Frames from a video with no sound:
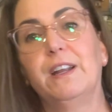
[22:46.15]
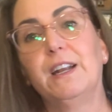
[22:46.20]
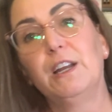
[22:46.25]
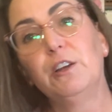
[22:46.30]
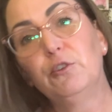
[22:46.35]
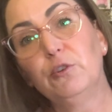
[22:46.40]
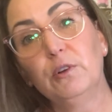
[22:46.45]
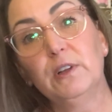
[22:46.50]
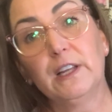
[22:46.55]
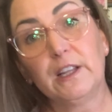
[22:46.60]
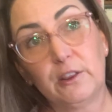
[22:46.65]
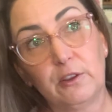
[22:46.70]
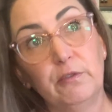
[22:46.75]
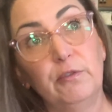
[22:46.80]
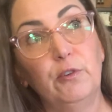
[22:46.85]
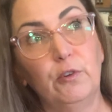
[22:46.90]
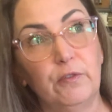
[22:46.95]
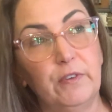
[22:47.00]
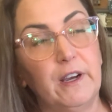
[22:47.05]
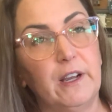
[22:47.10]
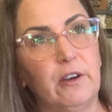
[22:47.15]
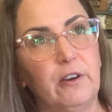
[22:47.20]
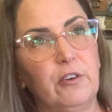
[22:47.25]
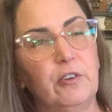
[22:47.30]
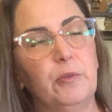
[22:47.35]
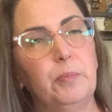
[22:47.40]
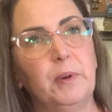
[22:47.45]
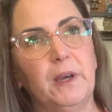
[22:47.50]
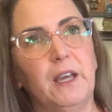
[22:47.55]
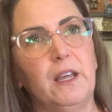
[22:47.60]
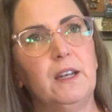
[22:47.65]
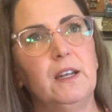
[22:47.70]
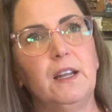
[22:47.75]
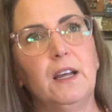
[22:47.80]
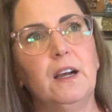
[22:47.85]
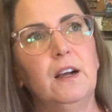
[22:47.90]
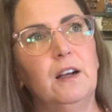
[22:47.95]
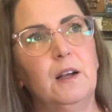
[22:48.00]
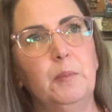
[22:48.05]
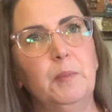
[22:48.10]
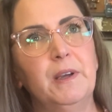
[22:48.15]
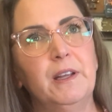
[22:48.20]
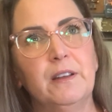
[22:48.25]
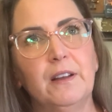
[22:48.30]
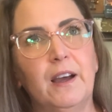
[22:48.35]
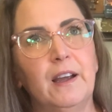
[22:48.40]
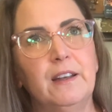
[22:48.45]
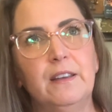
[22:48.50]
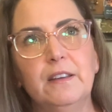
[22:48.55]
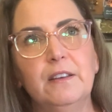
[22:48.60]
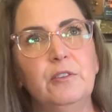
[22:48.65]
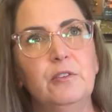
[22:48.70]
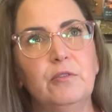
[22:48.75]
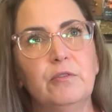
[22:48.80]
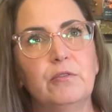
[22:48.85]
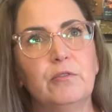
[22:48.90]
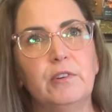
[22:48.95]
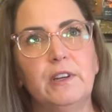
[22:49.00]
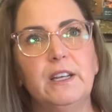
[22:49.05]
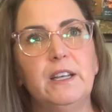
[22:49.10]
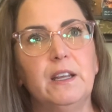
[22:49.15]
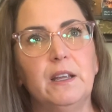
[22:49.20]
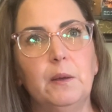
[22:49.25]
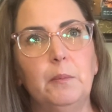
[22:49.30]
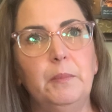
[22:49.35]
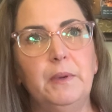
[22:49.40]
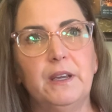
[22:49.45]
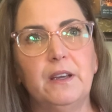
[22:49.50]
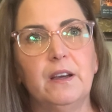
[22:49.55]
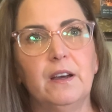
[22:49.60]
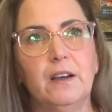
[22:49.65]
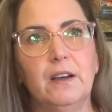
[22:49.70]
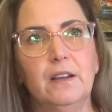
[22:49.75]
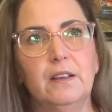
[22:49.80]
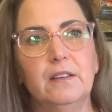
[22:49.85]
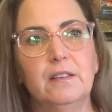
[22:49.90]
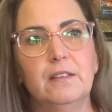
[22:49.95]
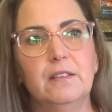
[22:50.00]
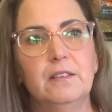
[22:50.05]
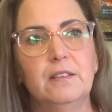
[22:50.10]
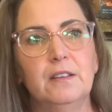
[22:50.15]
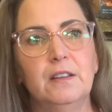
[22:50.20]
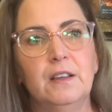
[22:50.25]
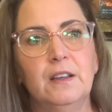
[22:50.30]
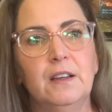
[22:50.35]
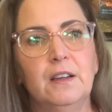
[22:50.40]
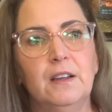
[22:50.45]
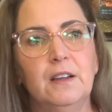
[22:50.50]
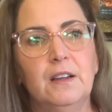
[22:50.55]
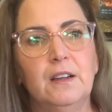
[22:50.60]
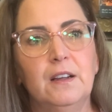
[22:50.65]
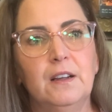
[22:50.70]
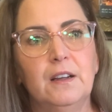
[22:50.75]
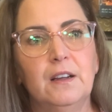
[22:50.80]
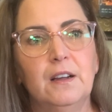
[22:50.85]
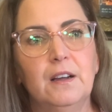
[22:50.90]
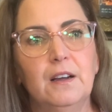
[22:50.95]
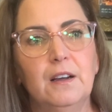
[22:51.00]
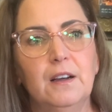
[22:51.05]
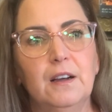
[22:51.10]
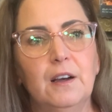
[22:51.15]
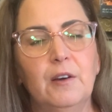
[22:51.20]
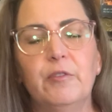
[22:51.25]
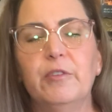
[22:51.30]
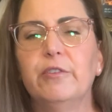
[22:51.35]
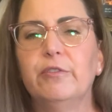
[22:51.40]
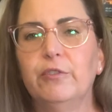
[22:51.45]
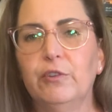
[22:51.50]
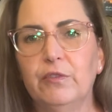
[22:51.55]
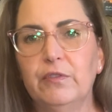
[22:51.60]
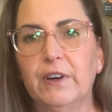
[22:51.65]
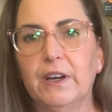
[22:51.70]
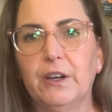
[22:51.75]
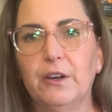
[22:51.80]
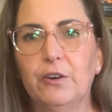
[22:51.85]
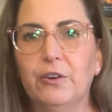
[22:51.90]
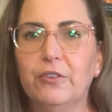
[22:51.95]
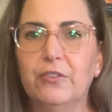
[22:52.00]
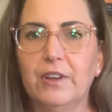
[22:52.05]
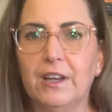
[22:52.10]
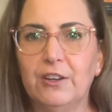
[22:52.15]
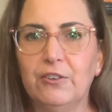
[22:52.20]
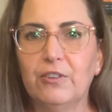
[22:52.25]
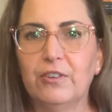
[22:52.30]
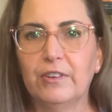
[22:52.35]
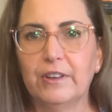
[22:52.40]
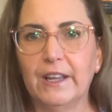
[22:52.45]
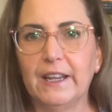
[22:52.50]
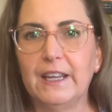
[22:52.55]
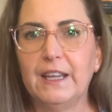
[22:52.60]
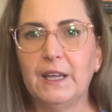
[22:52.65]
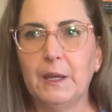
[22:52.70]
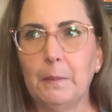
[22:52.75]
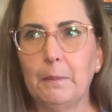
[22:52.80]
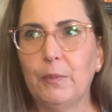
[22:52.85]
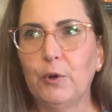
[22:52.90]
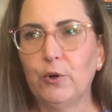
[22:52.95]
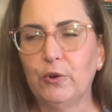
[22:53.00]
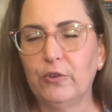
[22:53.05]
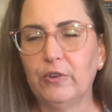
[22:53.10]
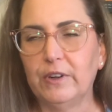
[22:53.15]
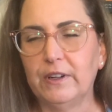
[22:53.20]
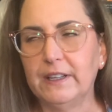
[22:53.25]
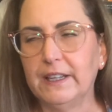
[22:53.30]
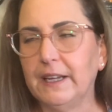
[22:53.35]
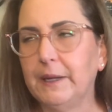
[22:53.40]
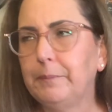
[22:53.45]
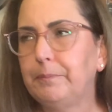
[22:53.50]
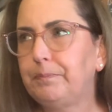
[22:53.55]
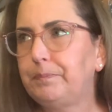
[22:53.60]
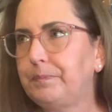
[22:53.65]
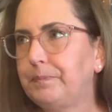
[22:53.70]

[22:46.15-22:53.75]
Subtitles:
I do like the Foo Fighters, but I didn't read it because of the Foo Fighters. I just like him personally.